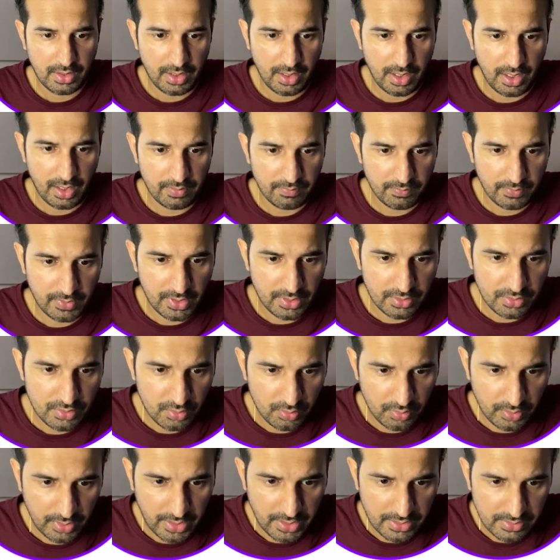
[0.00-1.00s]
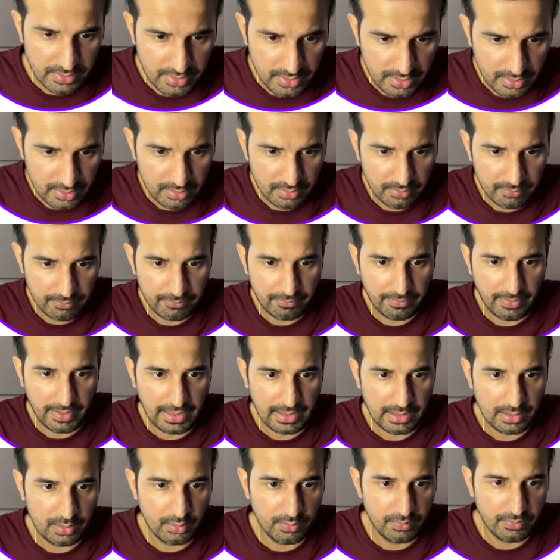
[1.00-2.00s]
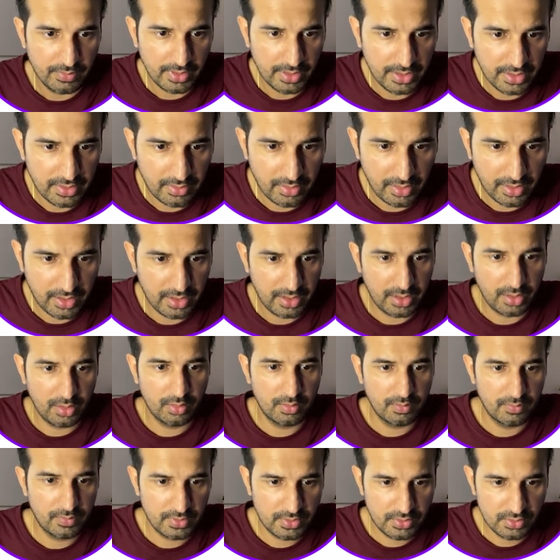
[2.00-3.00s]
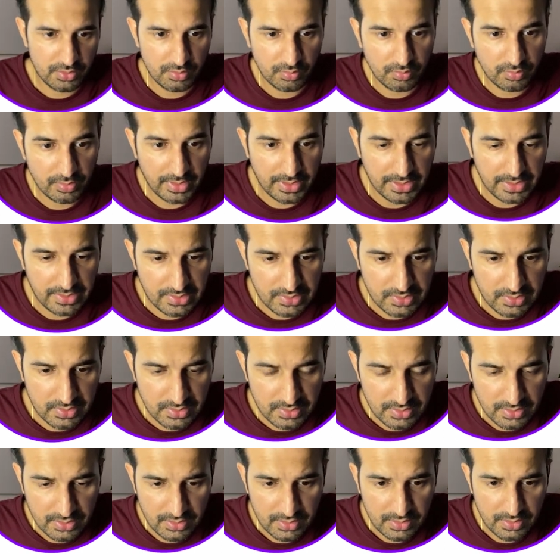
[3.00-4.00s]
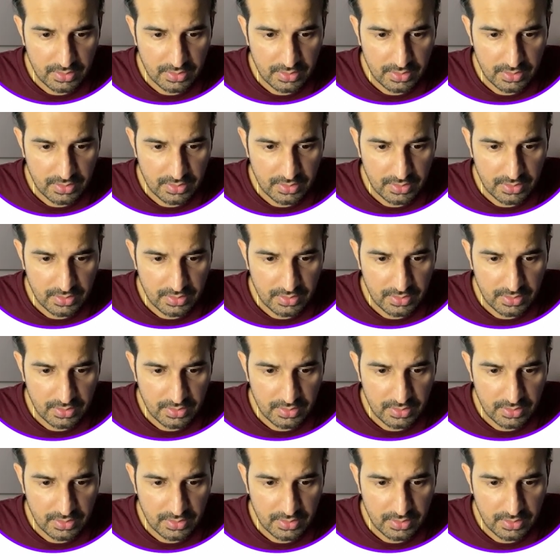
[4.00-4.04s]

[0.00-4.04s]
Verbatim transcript: and we are showcasing the value. We are iterating over students.